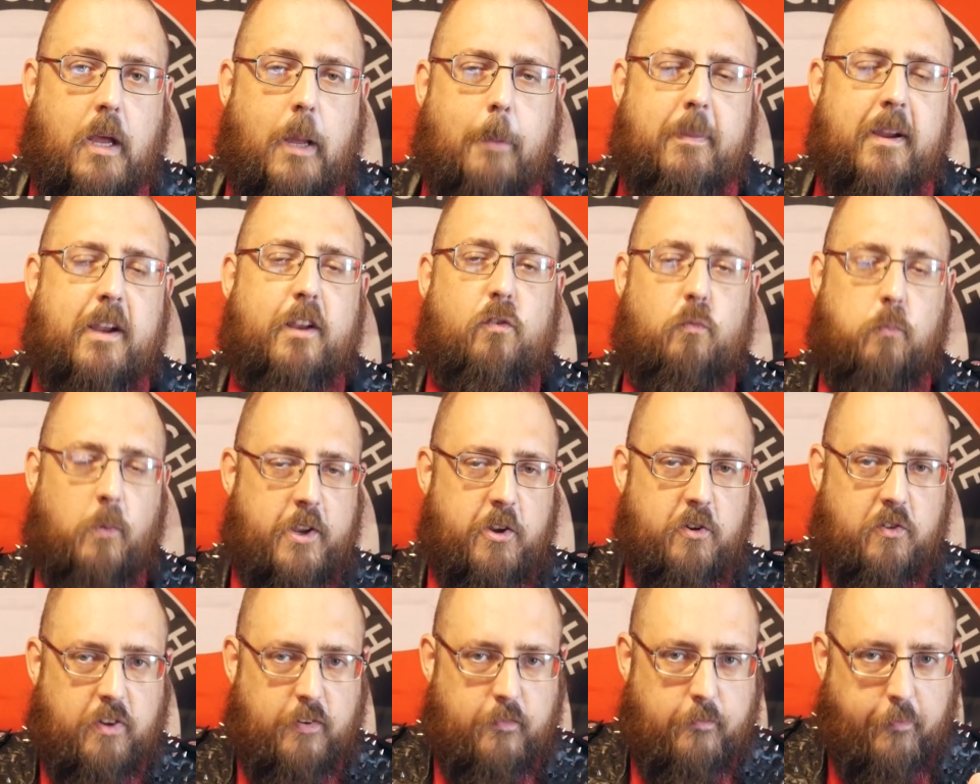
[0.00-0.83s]
Because when
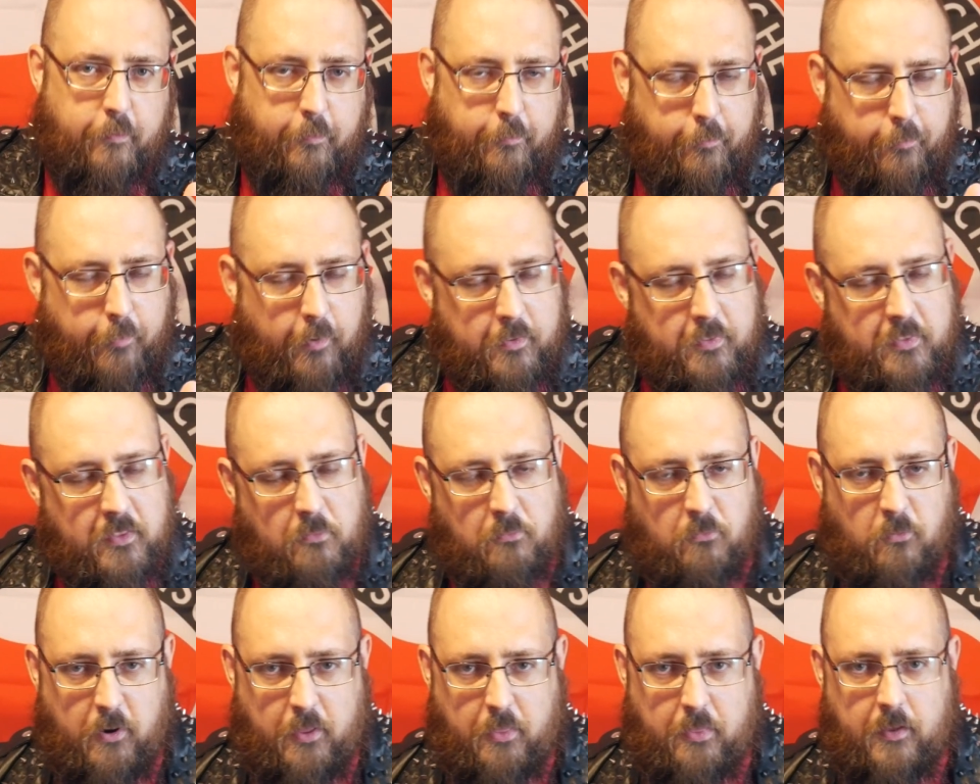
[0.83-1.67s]
you confront
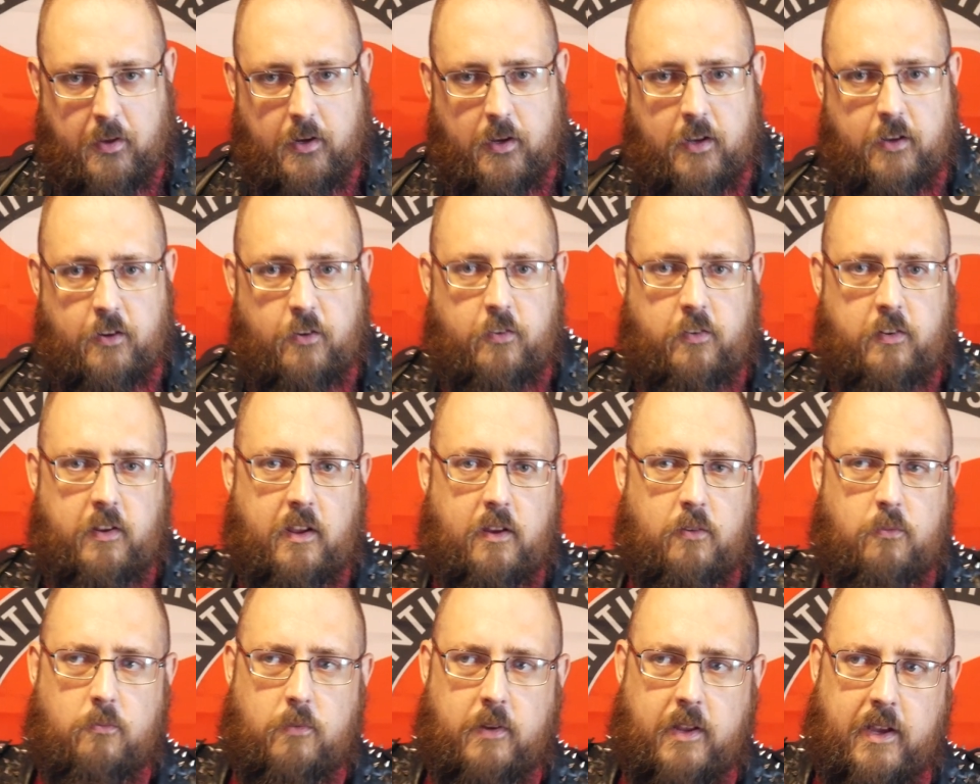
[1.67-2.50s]
them with it and you
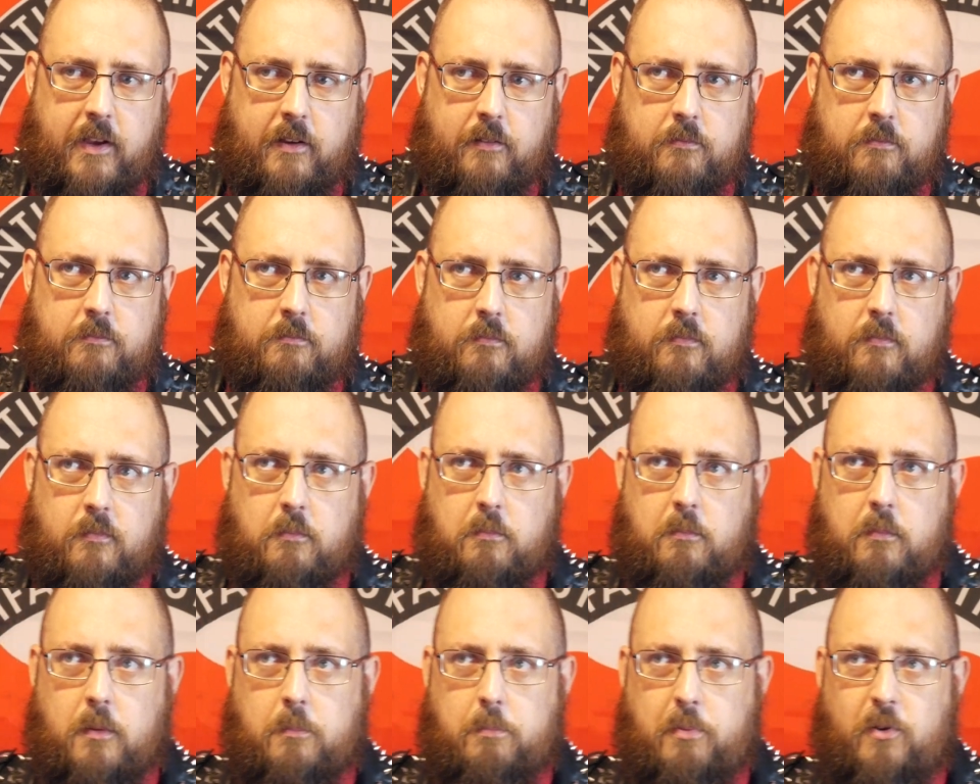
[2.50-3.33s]
say, yeah,
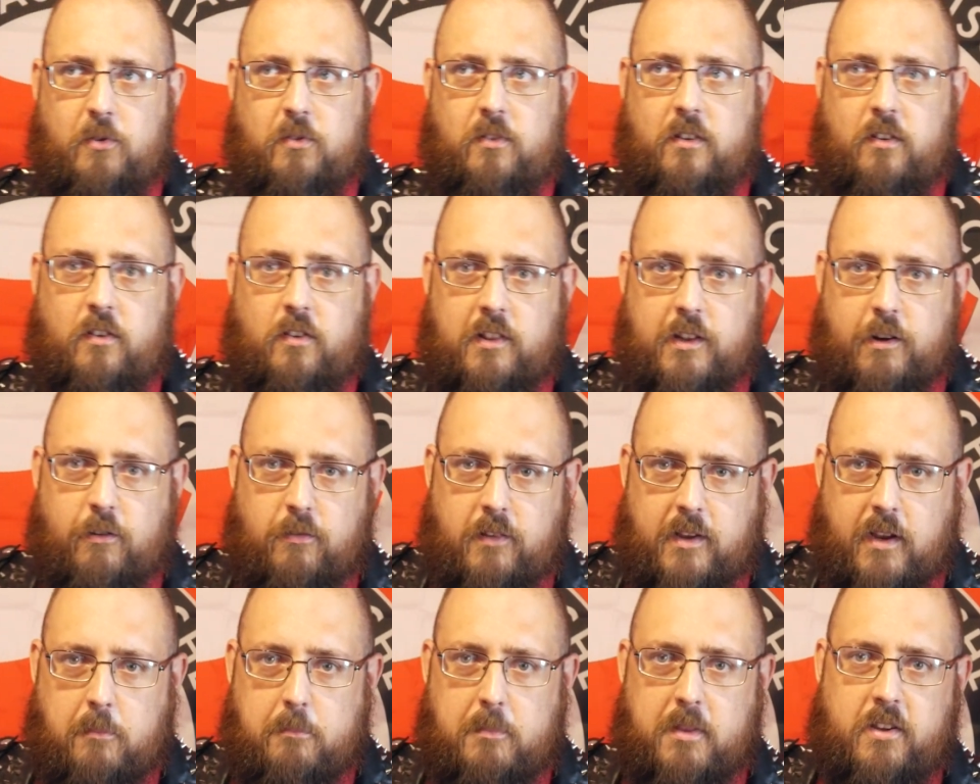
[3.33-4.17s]
Putin is
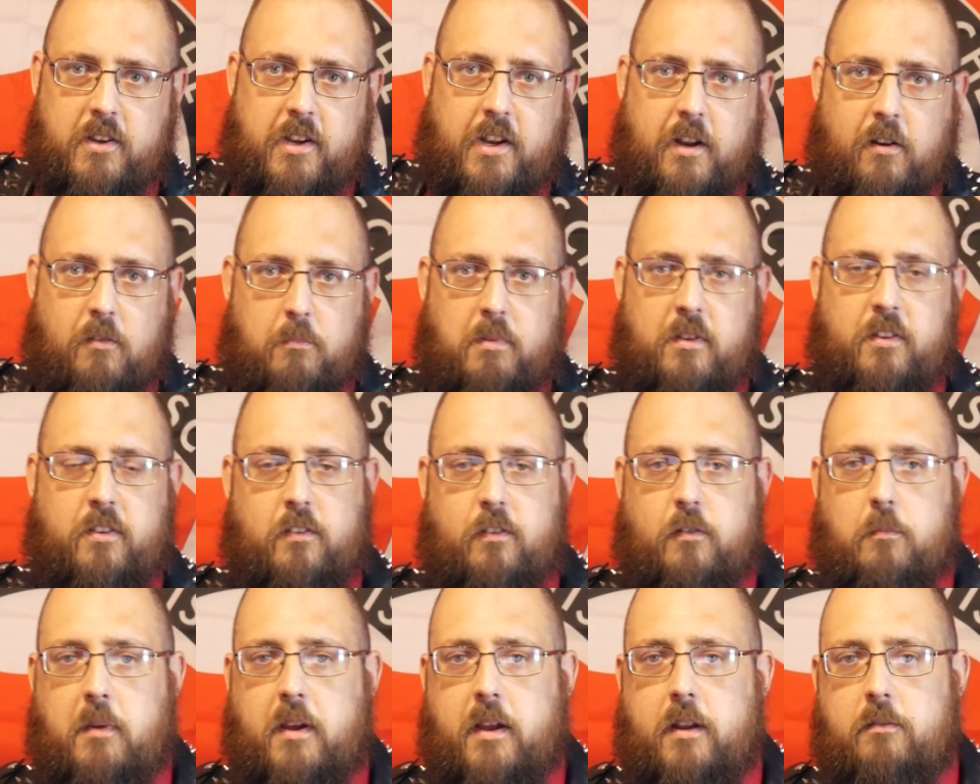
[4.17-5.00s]
literally a millionaire
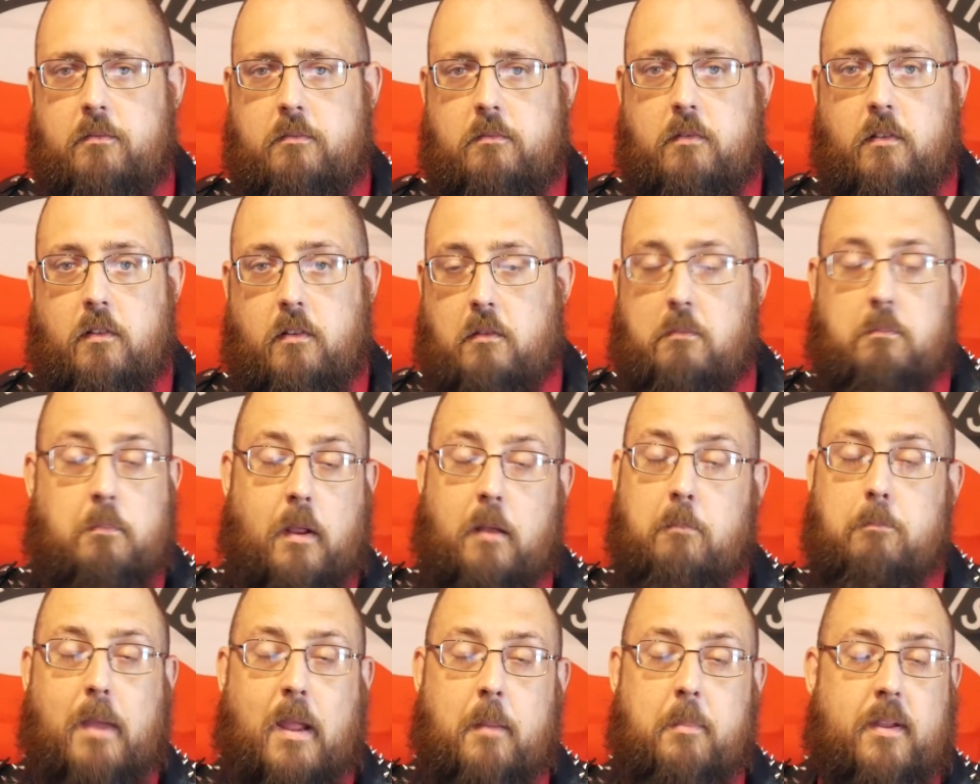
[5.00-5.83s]
businessman, or
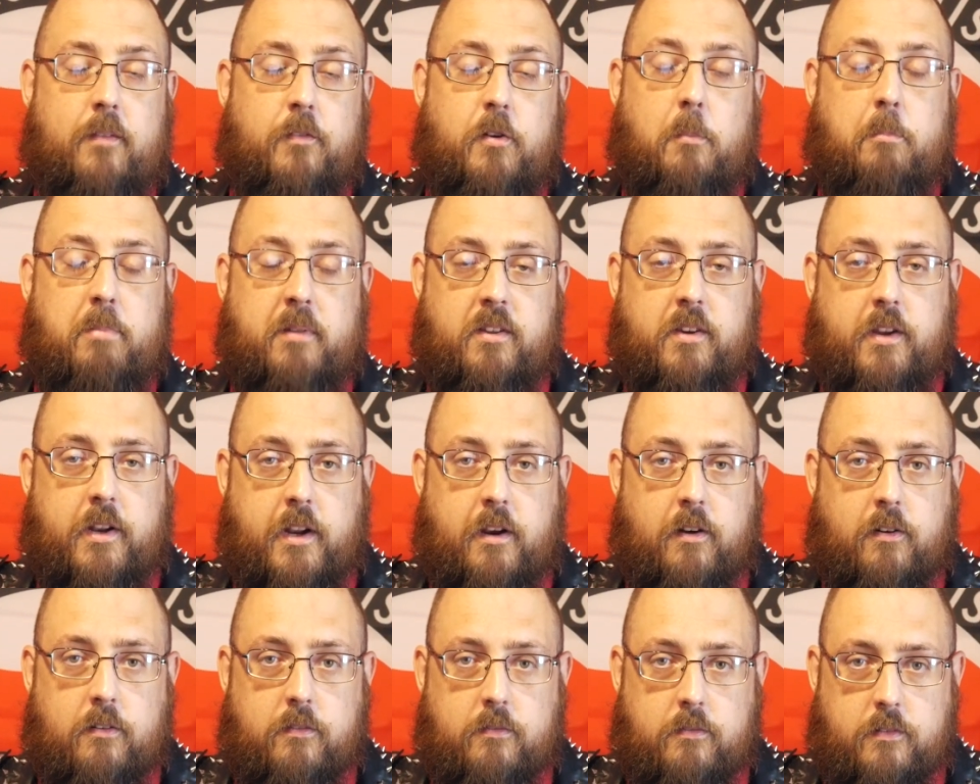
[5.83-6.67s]
maybe even a
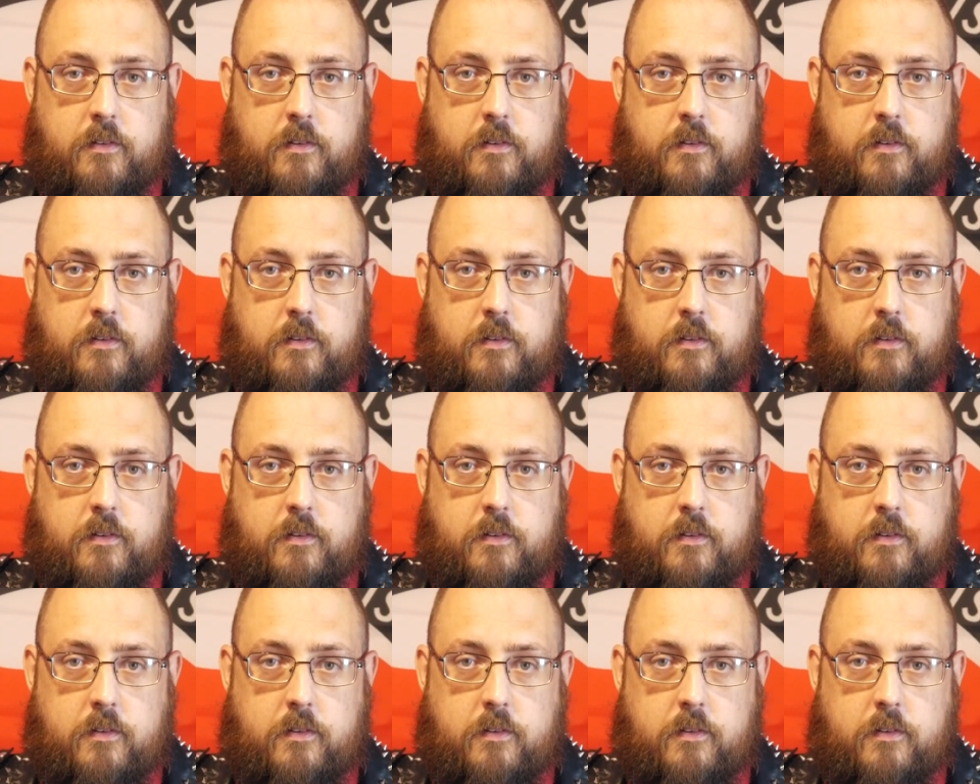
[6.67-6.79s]
billionaire,